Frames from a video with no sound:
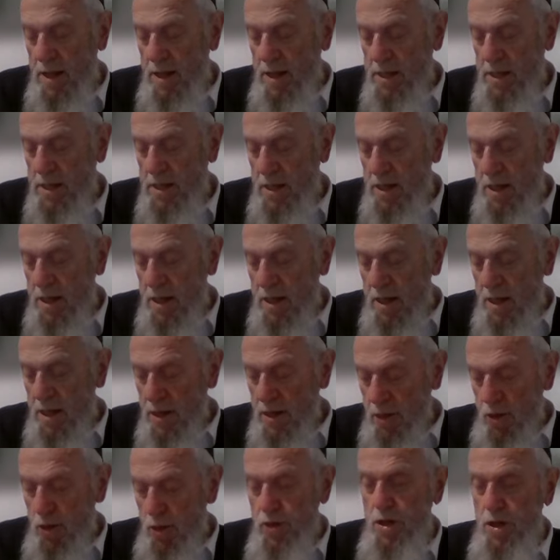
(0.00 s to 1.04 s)
is
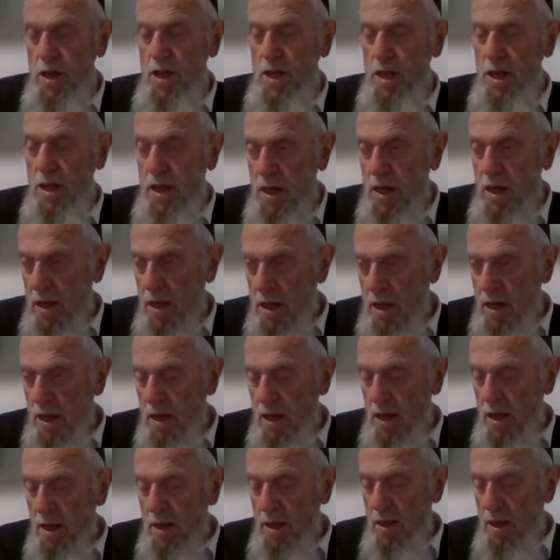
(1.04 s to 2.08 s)
usually
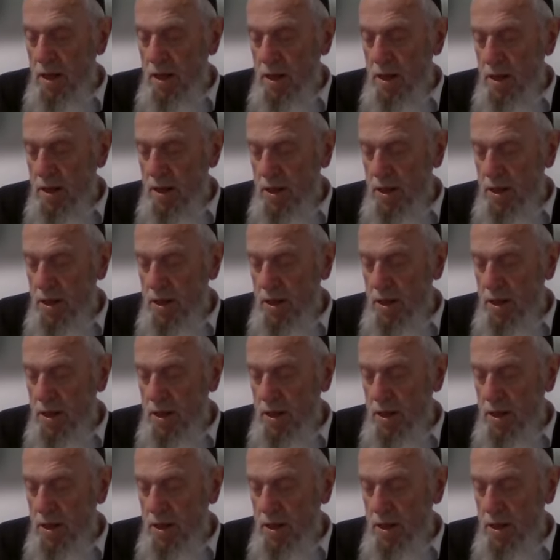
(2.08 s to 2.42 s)
uh,